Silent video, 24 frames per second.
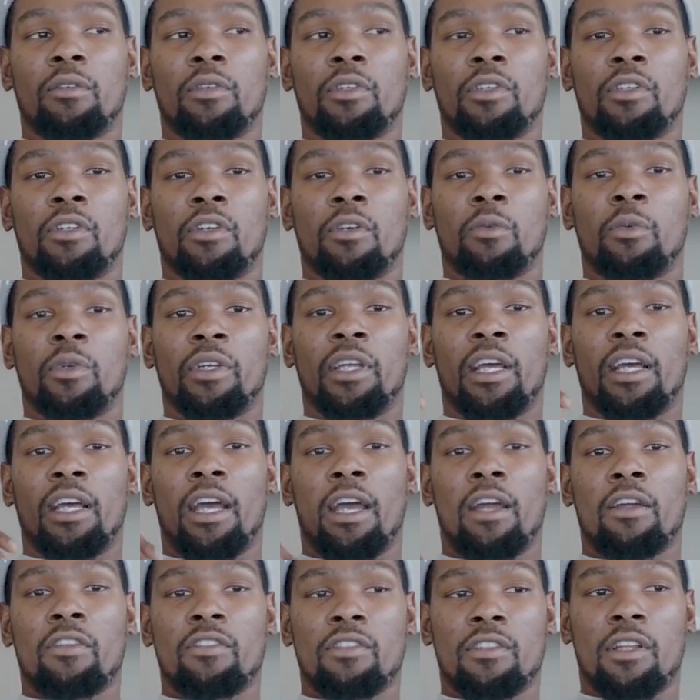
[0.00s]
You know, we got
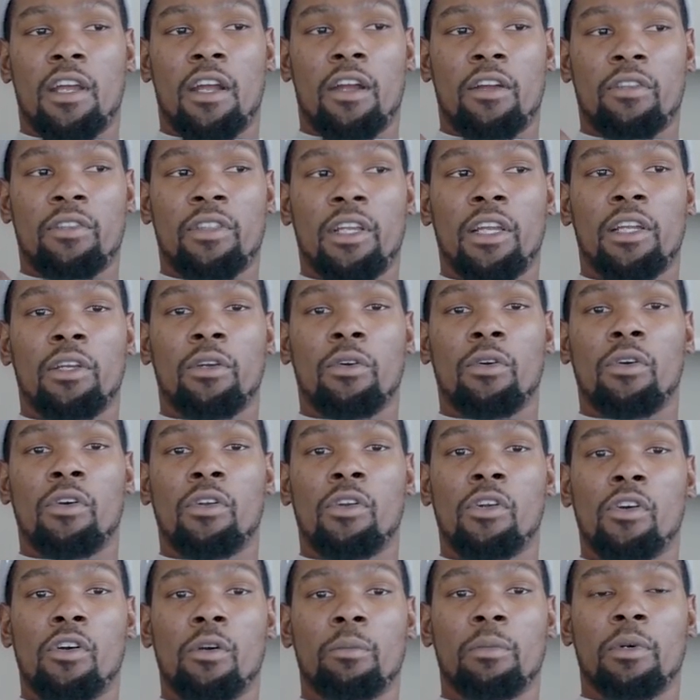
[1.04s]
our, our thing
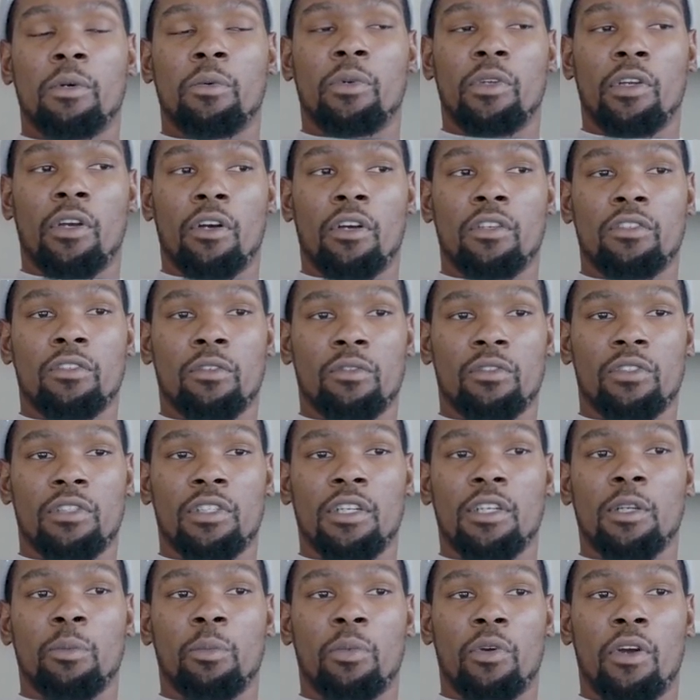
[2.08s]
going on, but we also
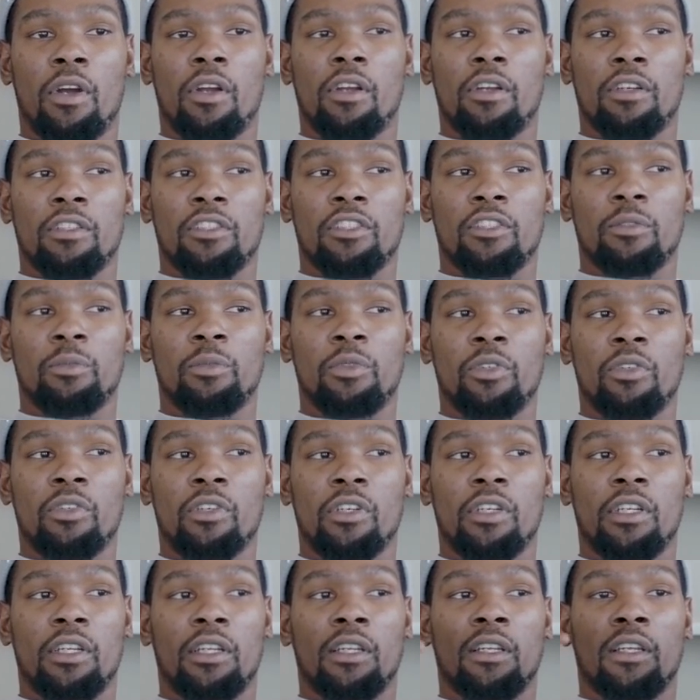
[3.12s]
still a part of this
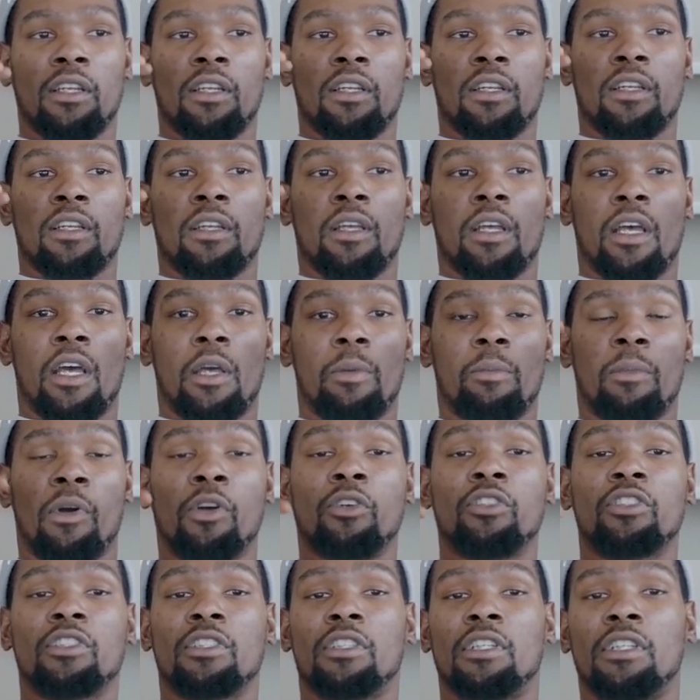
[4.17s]
community
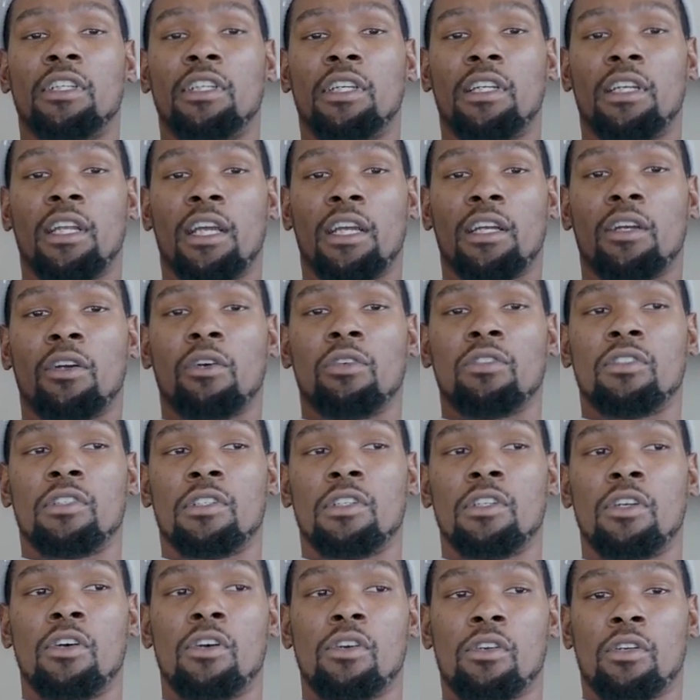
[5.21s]
emotionally, and that goes a
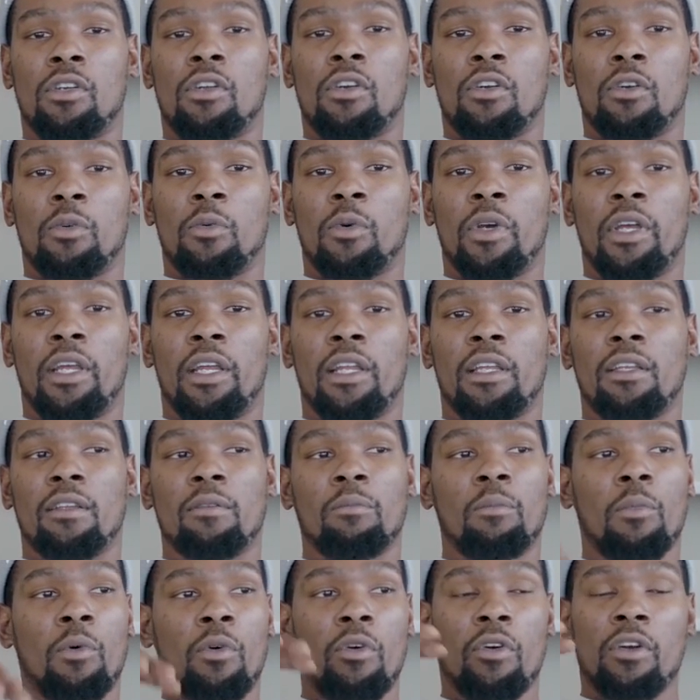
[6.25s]
long, long way,
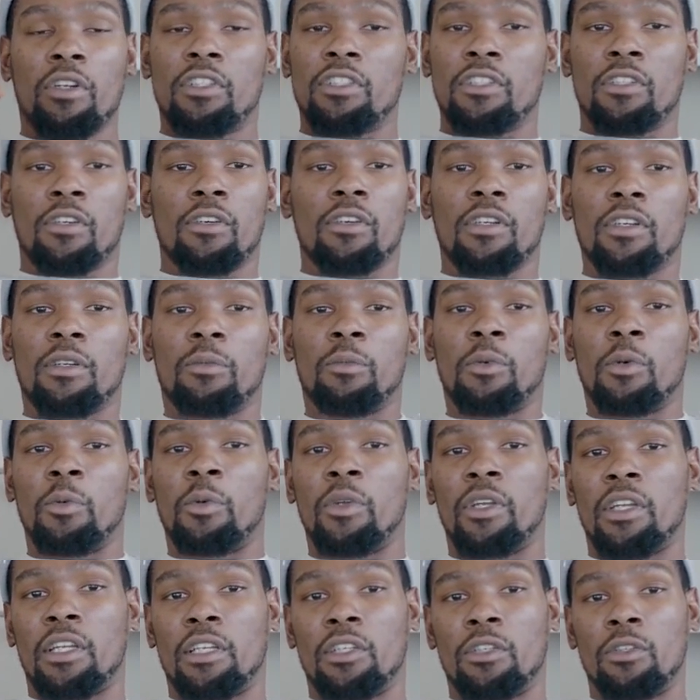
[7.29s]
more so than what
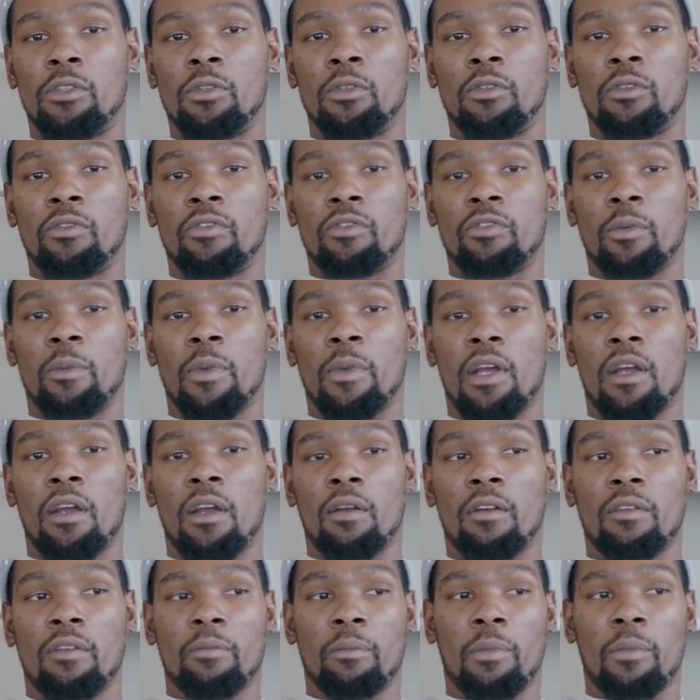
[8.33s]
we can do from
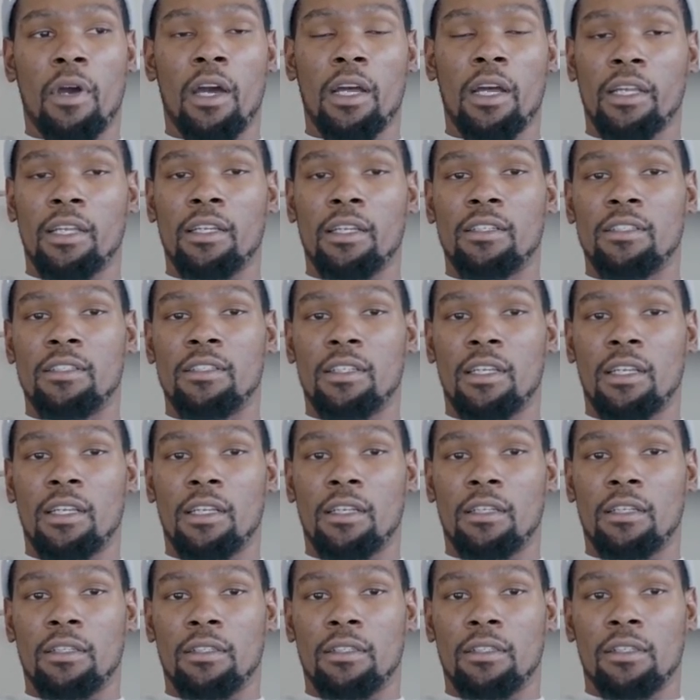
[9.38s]
our pockets.
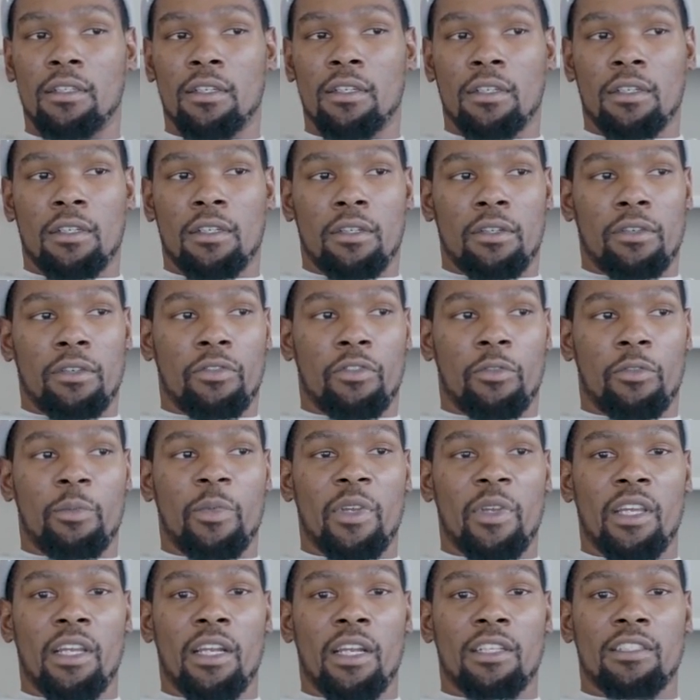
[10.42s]
And for
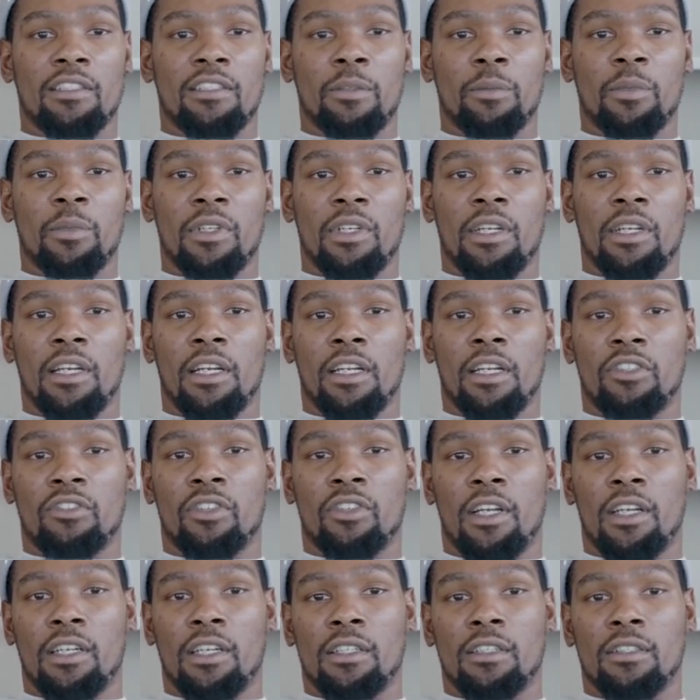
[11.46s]
me, that's something that I
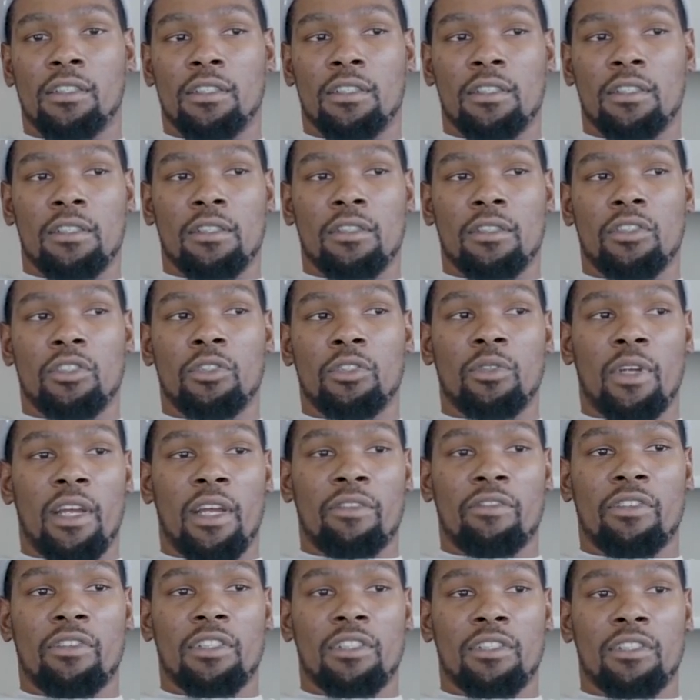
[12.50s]
try to do
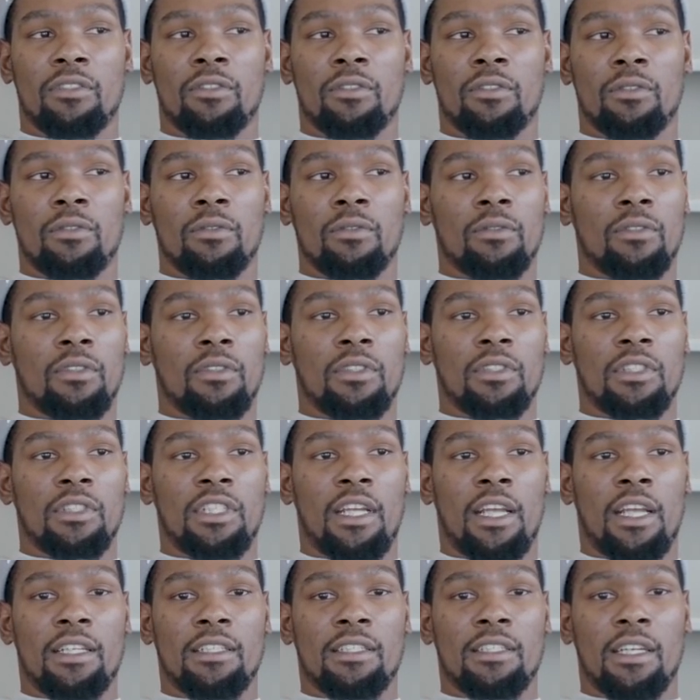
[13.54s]
every single
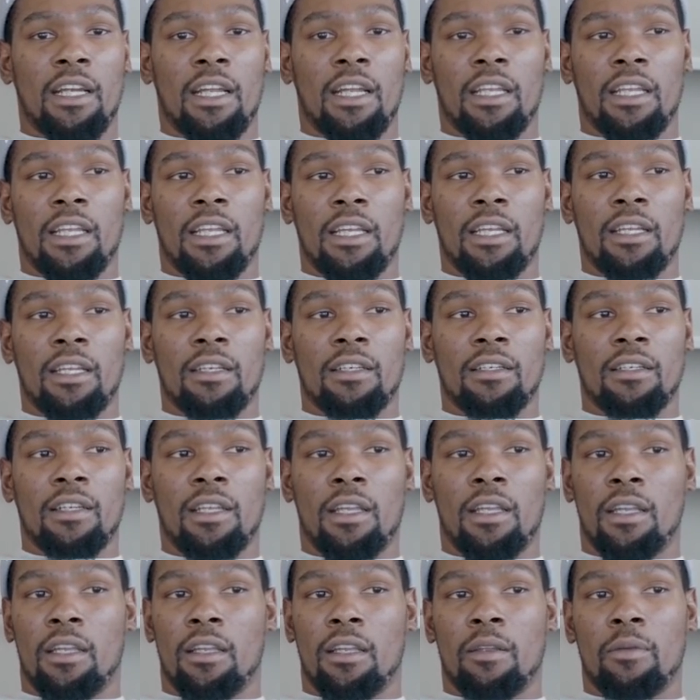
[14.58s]
chance that I get,
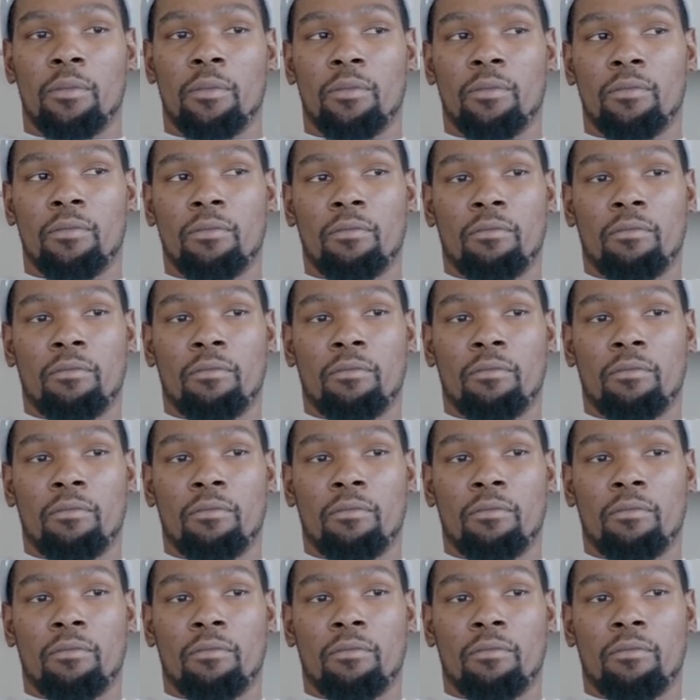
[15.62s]
and